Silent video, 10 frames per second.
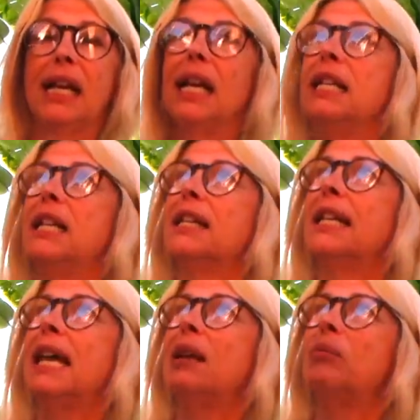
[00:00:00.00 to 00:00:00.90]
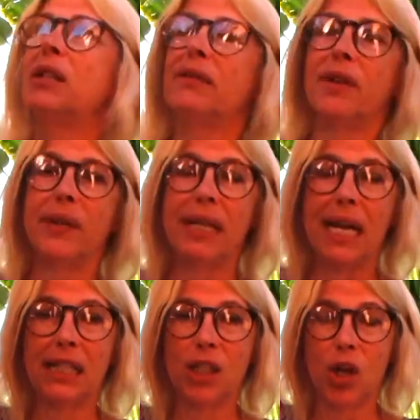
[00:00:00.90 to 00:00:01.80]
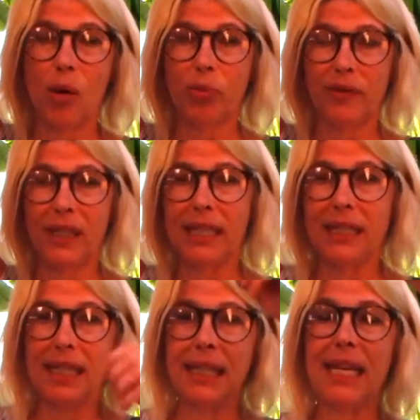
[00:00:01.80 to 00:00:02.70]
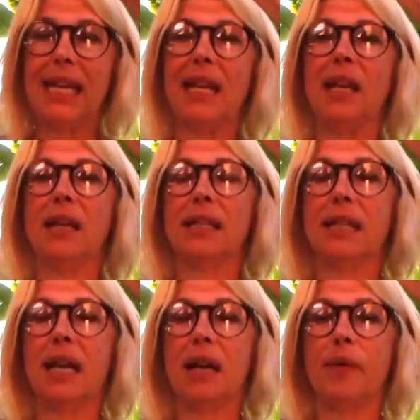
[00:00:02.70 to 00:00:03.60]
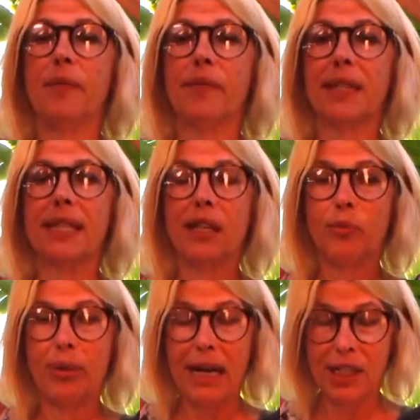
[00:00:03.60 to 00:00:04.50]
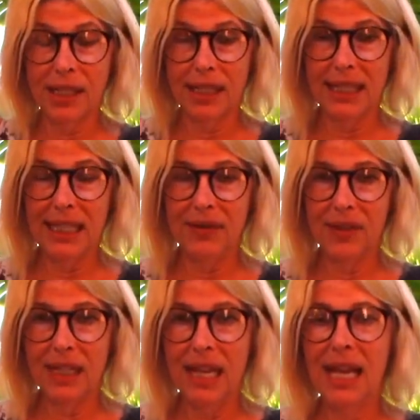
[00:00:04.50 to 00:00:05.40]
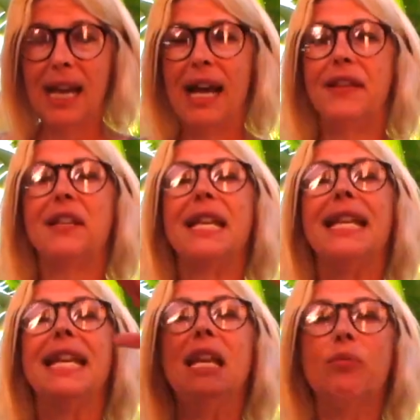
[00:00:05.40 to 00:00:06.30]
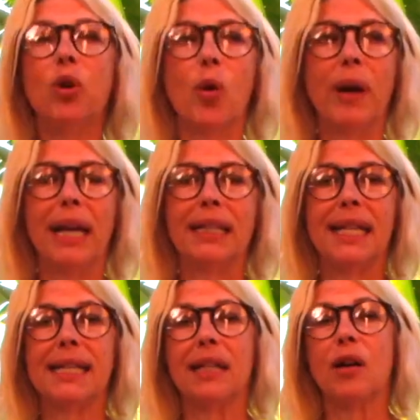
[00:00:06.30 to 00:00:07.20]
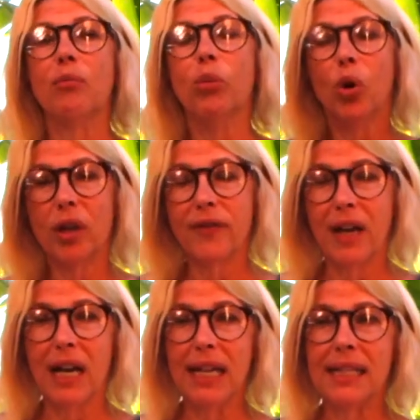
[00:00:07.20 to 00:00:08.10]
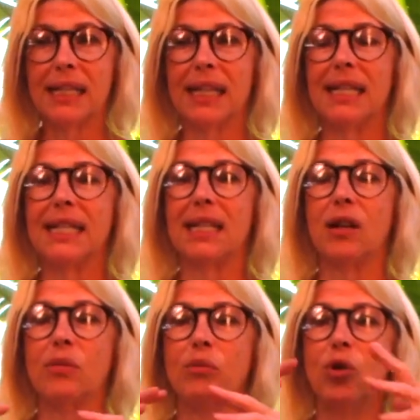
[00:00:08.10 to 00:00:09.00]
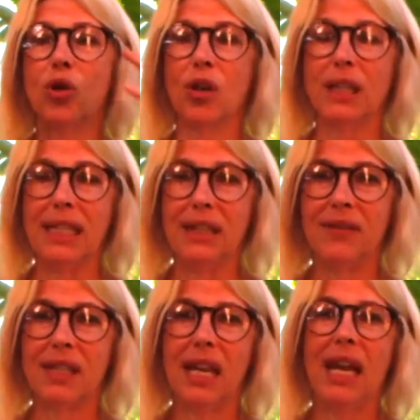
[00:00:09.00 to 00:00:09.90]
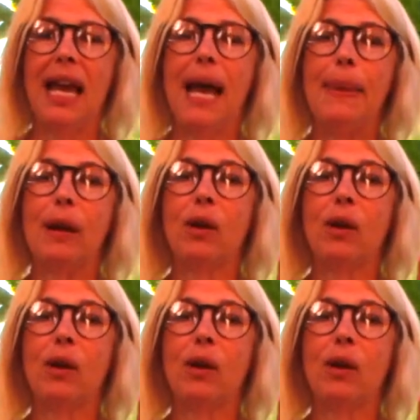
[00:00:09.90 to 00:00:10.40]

until they get up to the very kind of top of it, and then they um, send out branches and leaves, and then they keep going and they set out more vines and they set out more leaves, and they